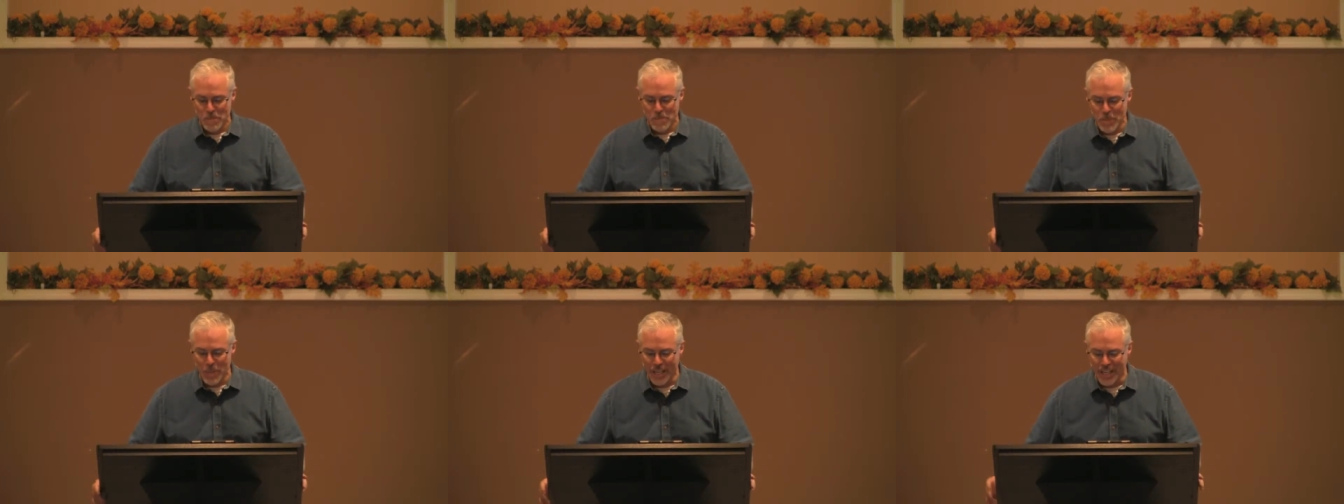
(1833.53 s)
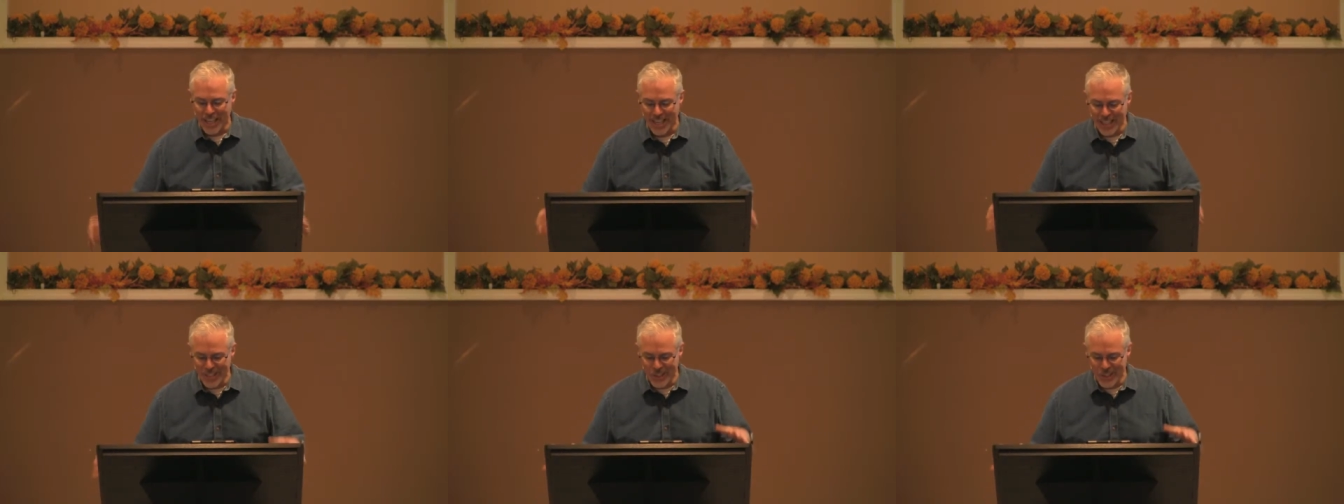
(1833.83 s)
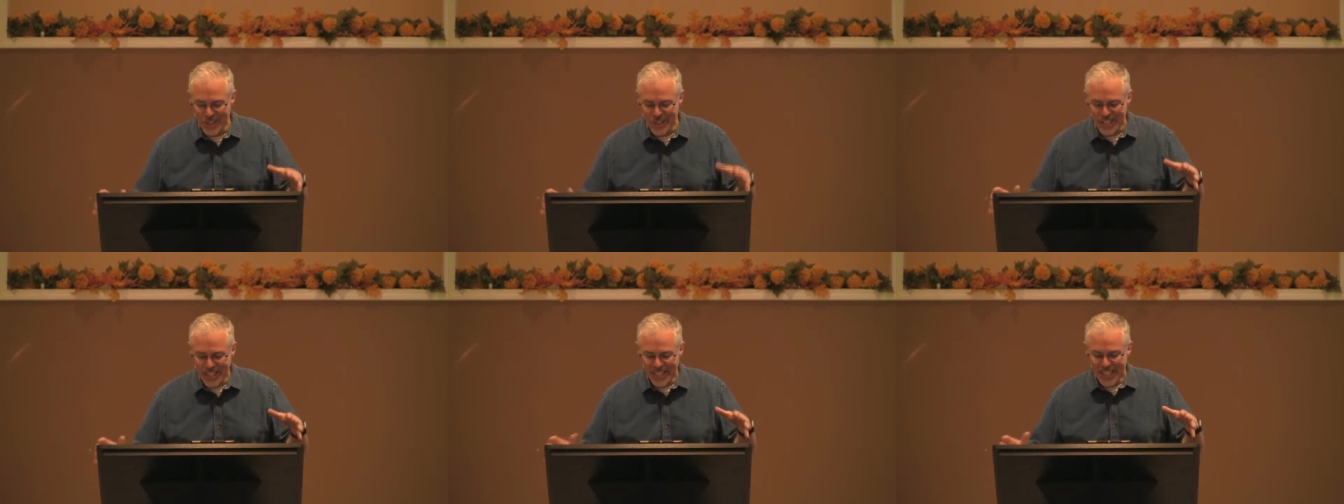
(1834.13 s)

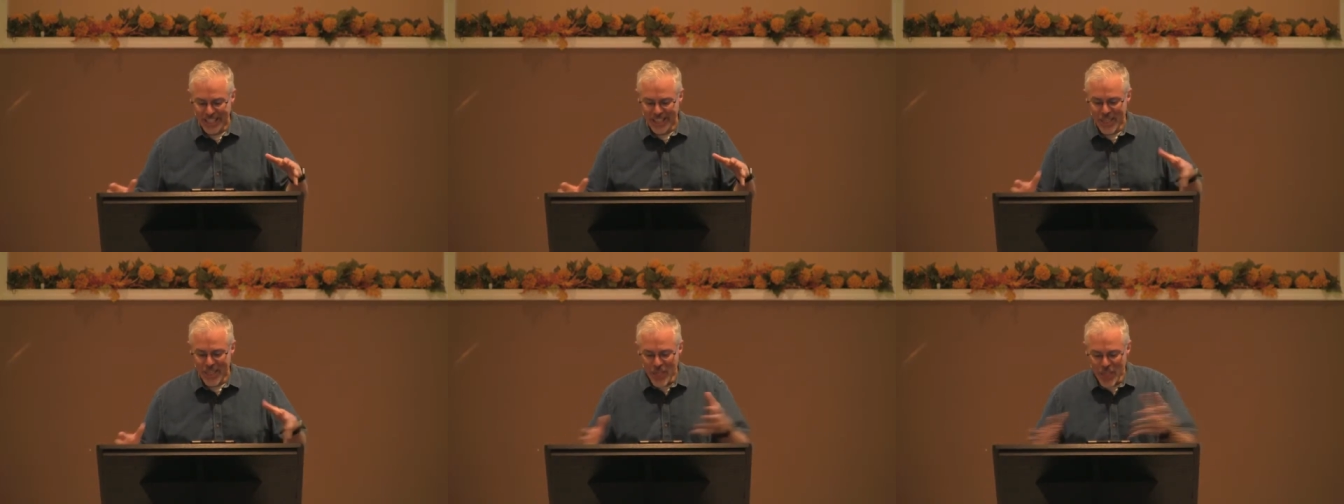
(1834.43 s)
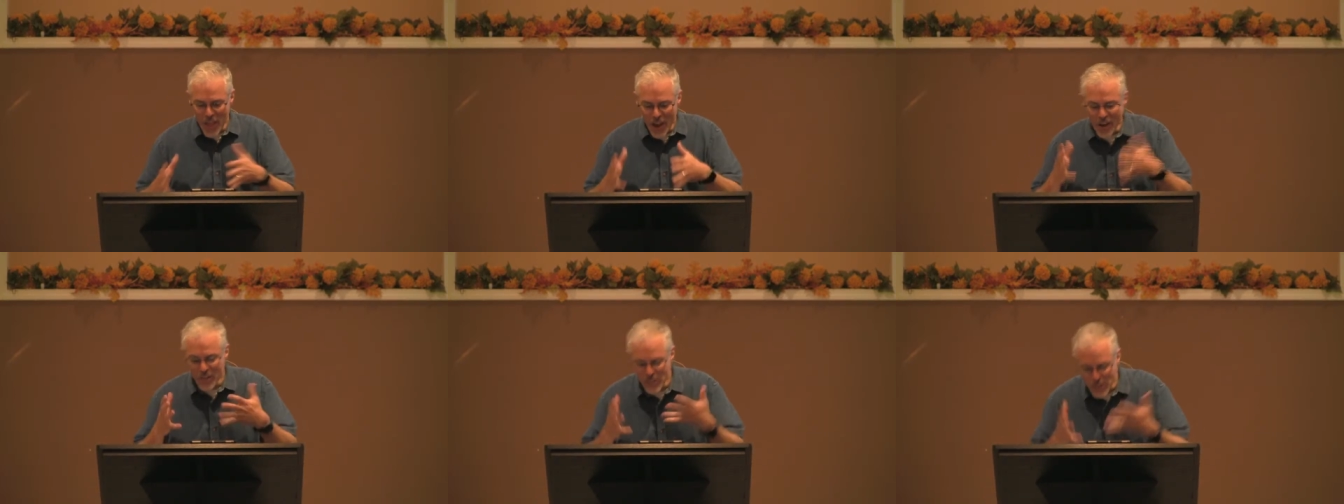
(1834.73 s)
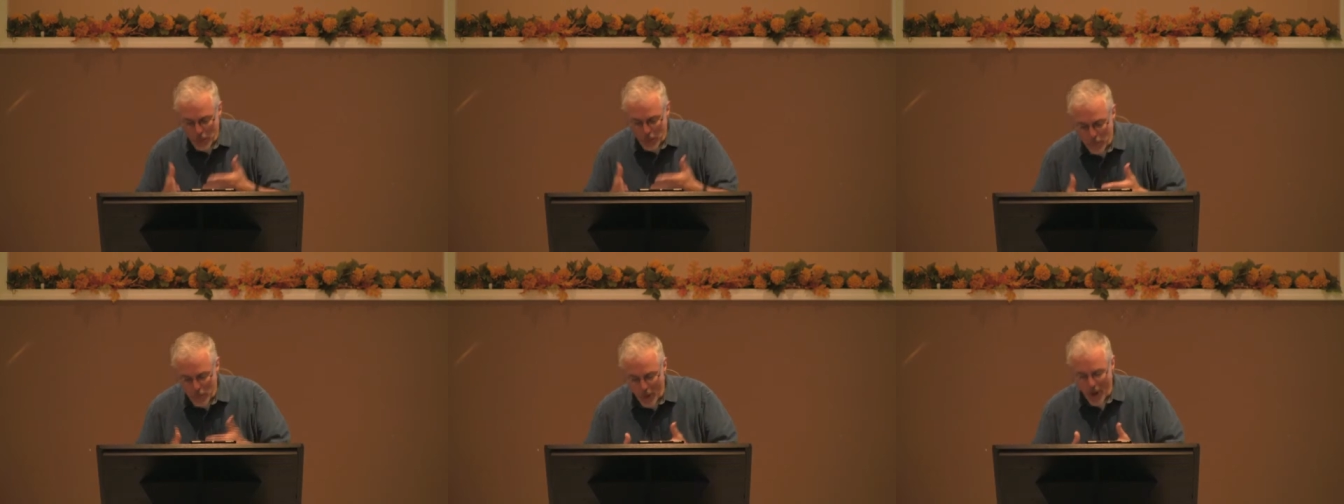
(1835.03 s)
because their
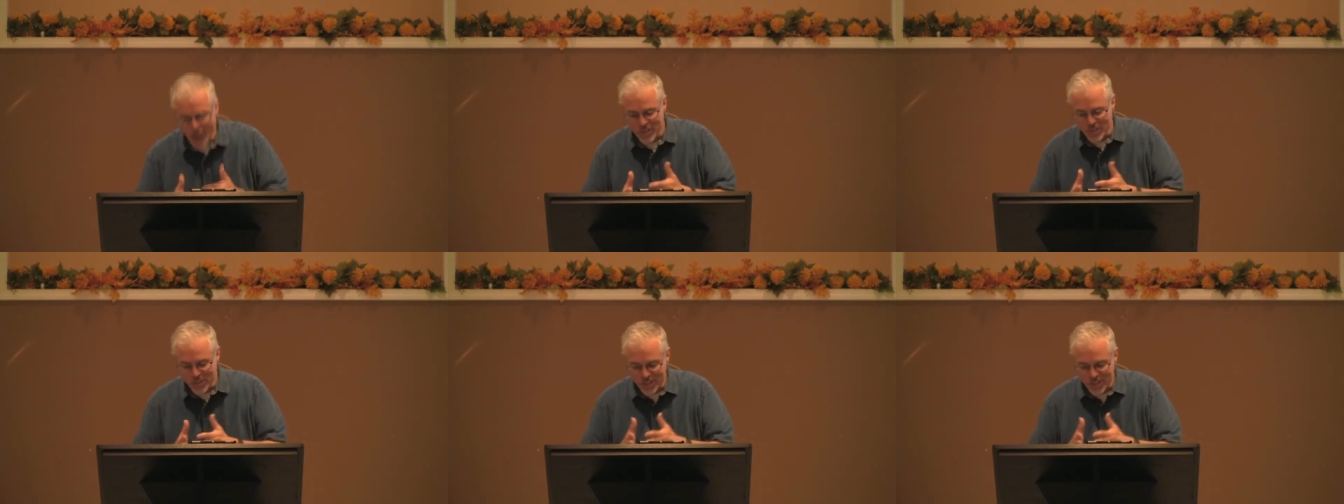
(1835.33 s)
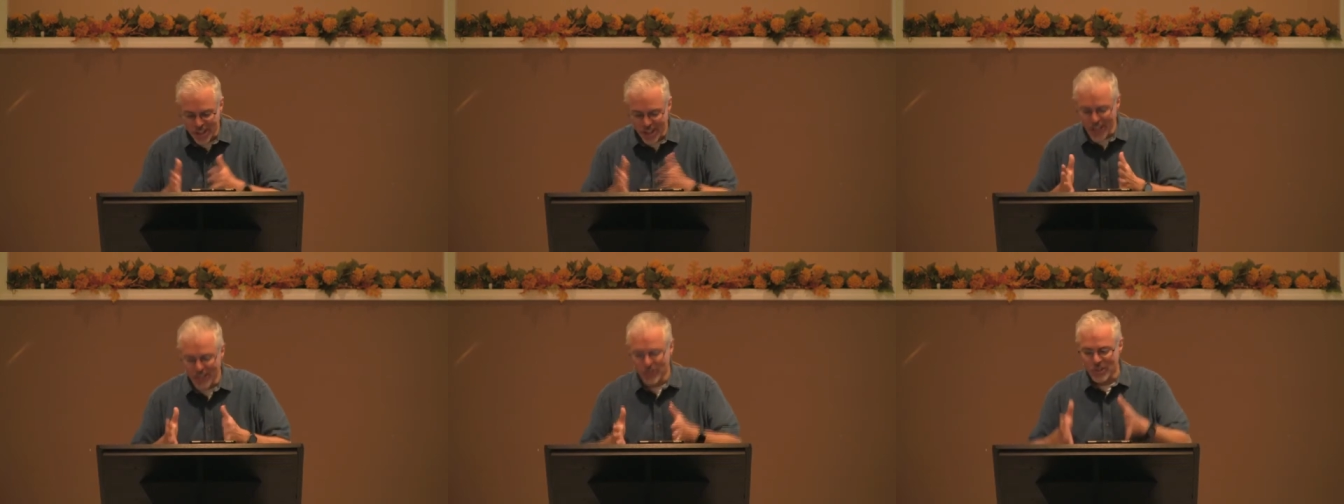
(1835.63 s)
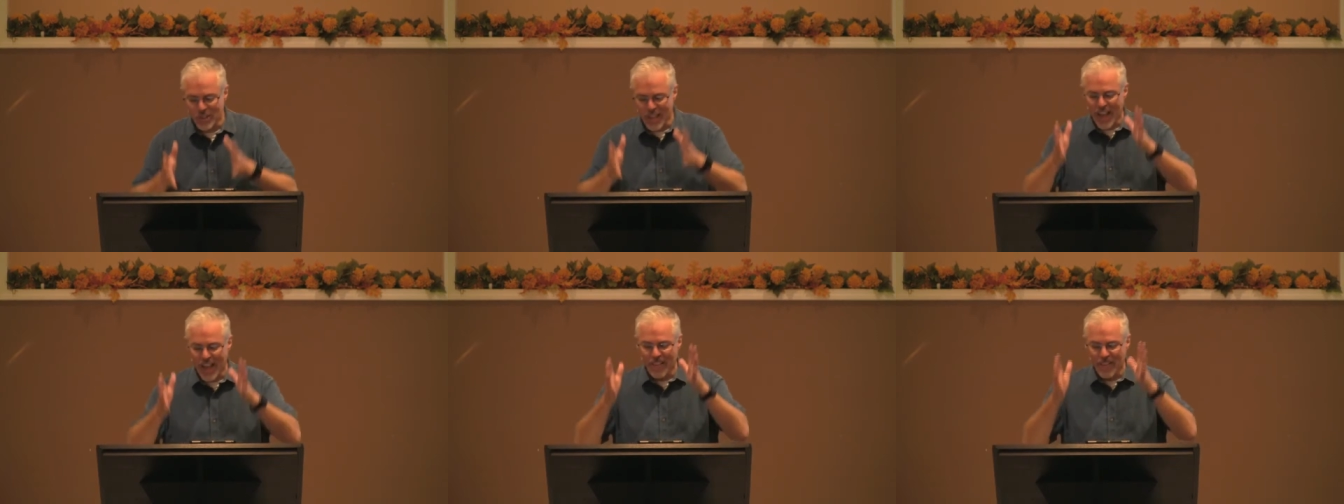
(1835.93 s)
debauched
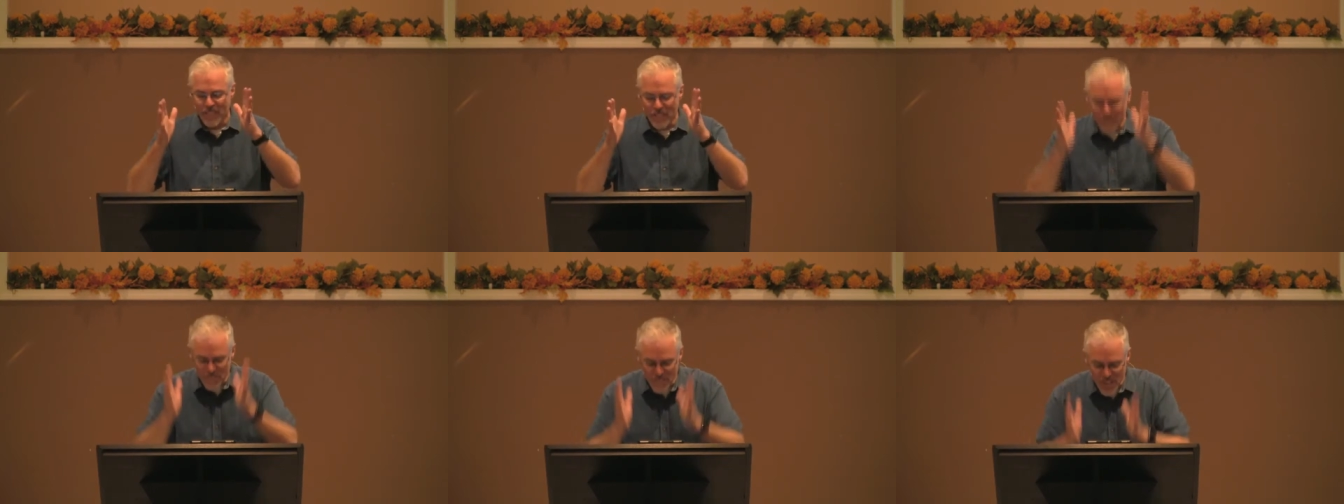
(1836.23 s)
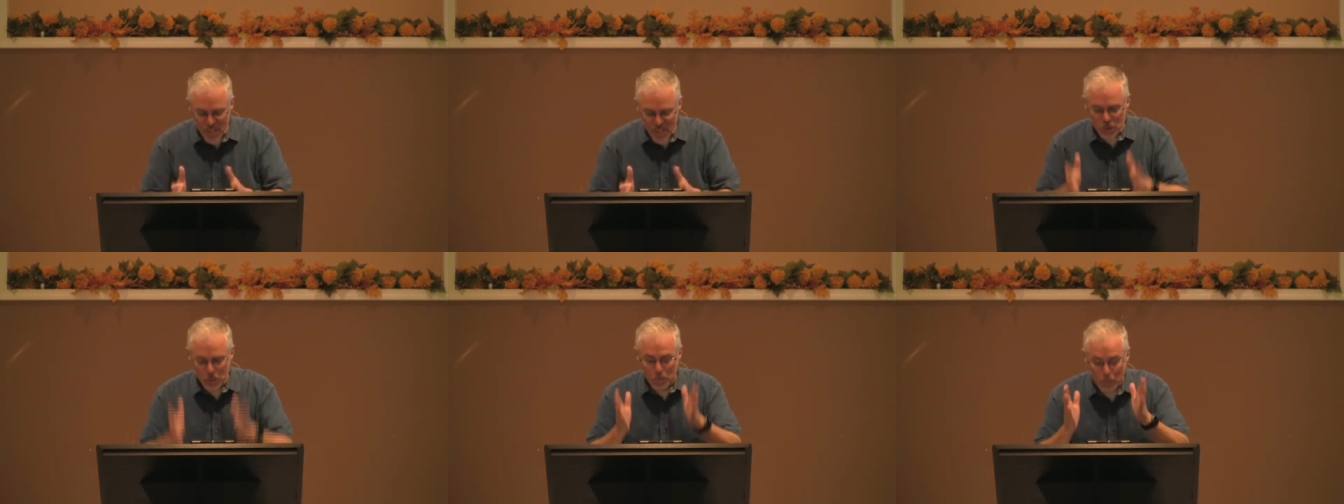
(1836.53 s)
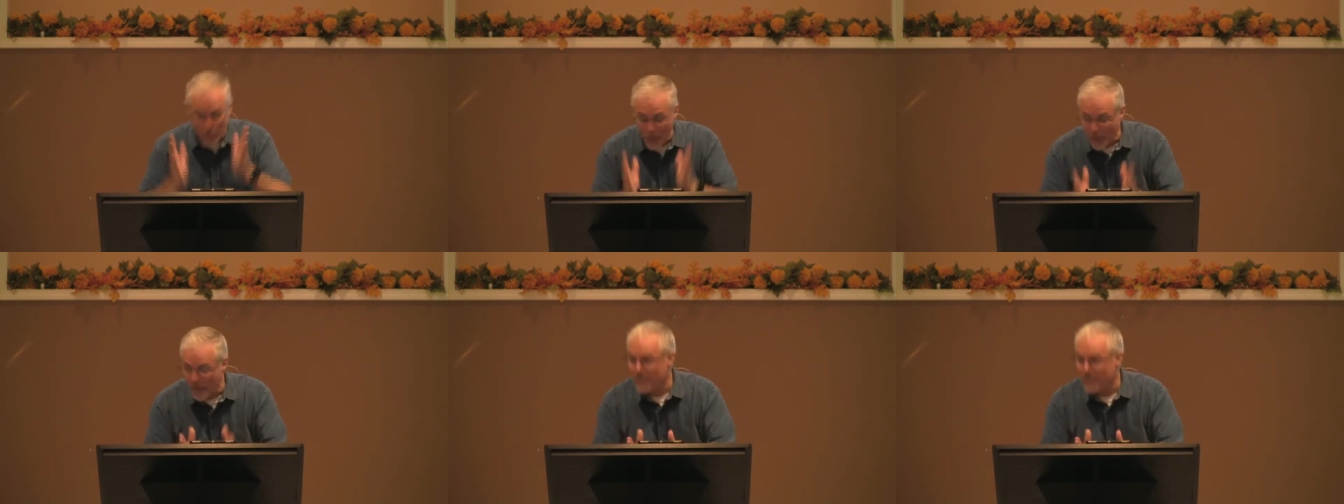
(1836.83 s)
lifestyle fits
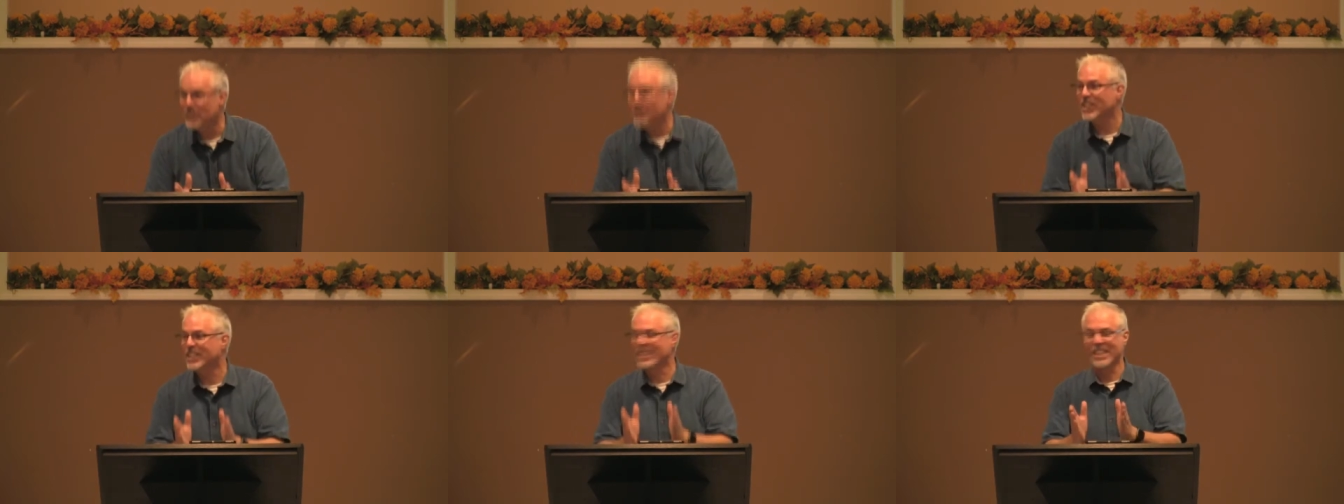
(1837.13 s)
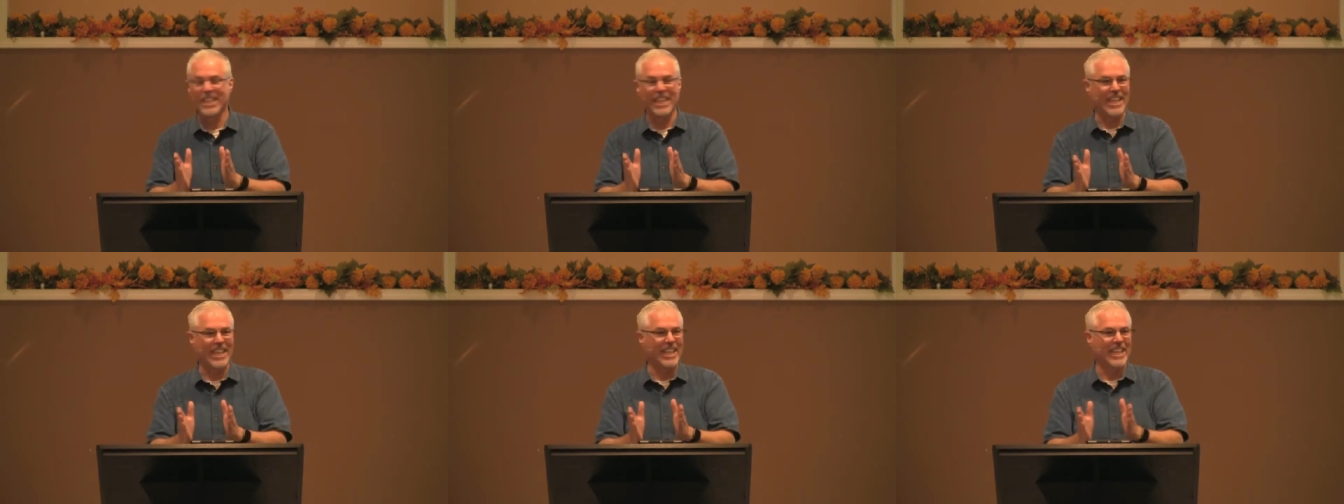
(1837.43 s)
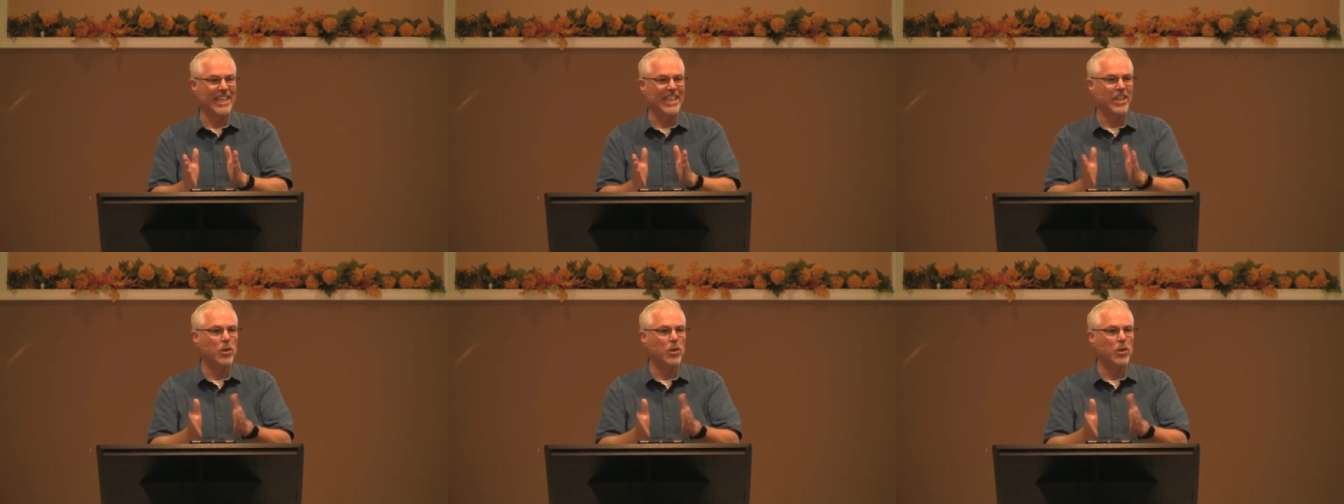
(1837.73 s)
perfectly